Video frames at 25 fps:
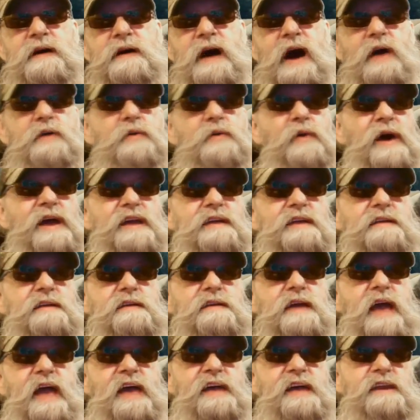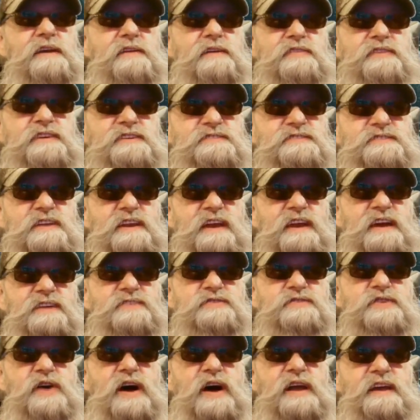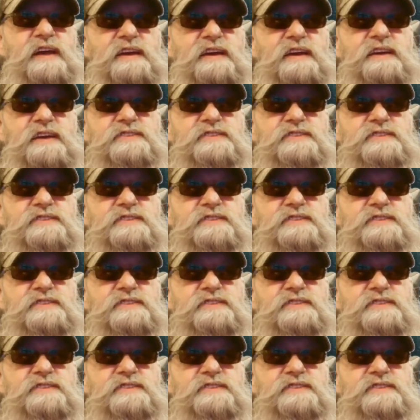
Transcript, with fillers: How do I handle these electronic